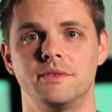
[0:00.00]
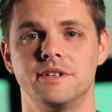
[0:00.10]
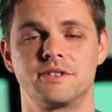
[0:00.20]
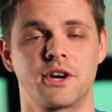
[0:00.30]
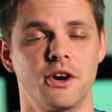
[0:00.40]

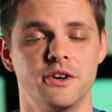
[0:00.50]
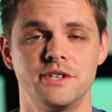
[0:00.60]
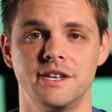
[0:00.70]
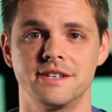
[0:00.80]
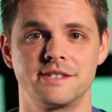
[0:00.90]

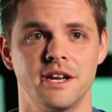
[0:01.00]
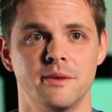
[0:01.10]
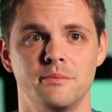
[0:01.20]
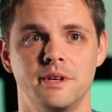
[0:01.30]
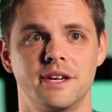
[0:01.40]
discouraging to
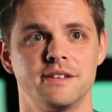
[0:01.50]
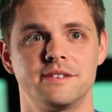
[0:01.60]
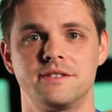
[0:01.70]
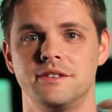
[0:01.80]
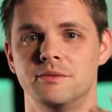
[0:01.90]
some,
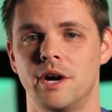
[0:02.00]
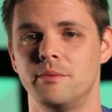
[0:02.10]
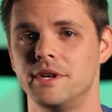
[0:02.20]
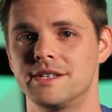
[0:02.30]
because you might